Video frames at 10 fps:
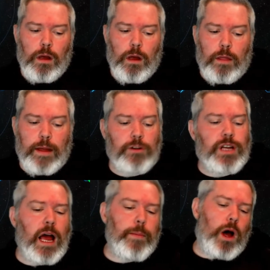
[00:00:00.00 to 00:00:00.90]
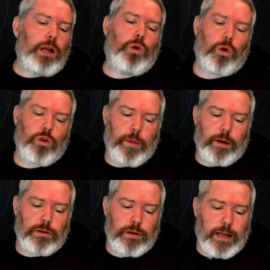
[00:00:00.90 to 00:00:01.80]
Their time on
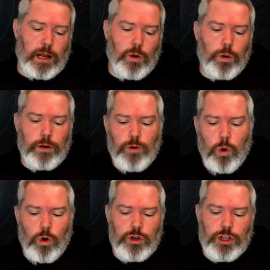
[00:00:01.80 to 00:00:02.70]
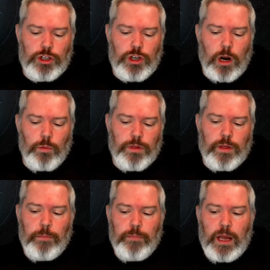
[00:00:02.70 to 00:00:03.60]
Quarterdeck would, of course, start with
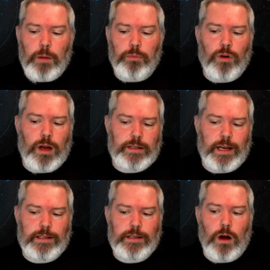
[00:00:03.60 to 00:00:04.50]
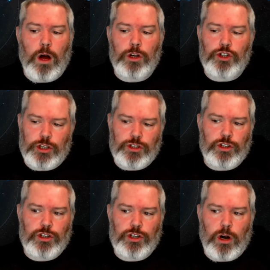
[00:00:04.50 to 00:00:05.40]
them being processed on Justice
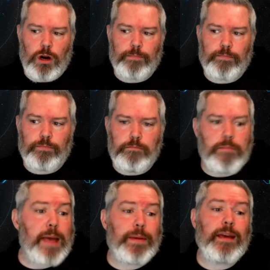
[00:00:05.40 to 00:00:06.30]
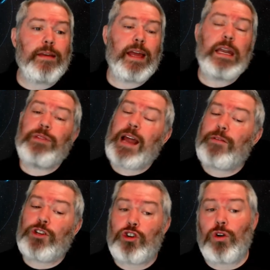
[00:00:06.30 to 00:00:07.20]
Star. Maybe they'd even have
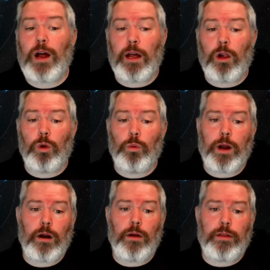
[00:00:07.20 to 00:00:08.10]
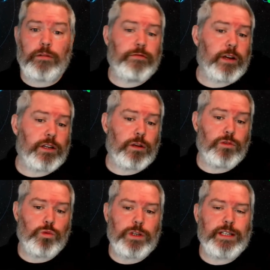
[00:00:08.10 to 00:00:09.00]
a trial where their
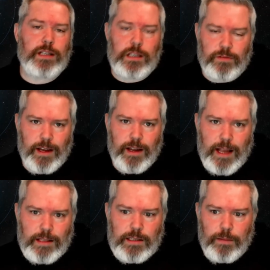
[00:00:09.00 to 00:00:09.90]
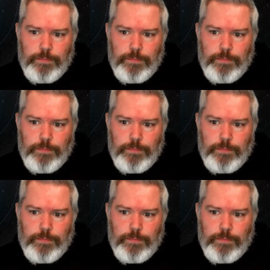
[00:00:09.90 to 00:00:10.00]
victims would testify against them.